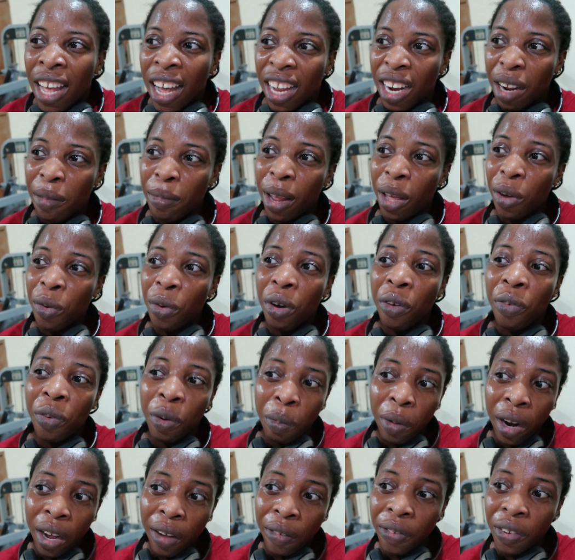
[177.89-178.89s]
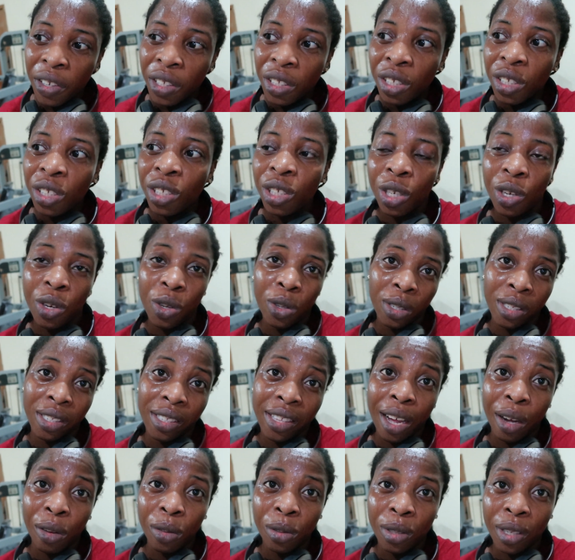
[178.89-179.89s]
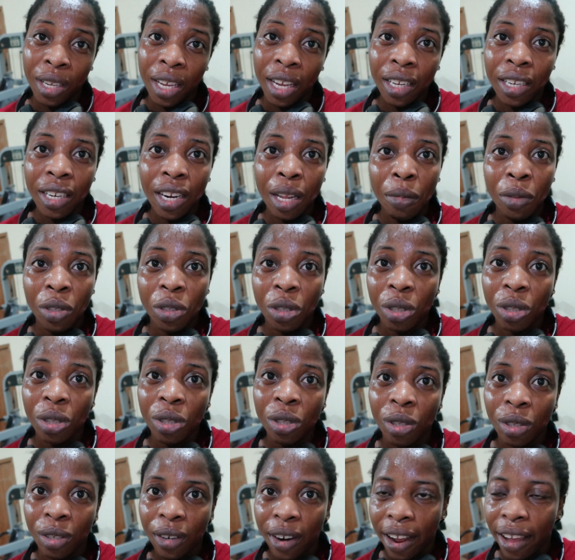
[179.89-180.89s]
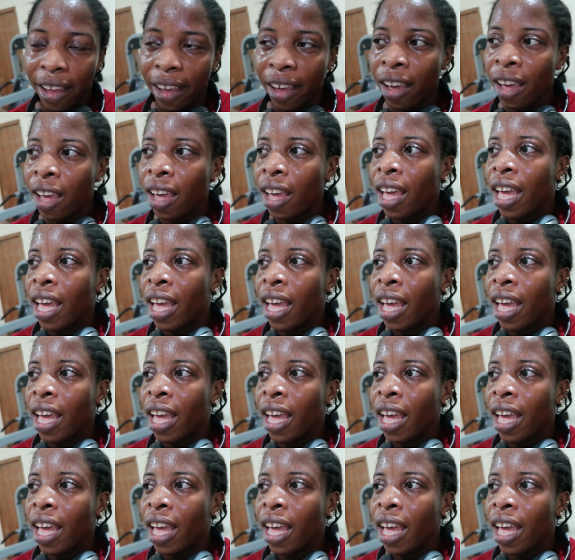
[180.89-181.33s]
And I'm like, well, from her videos, she looks down to earth. Let me just try.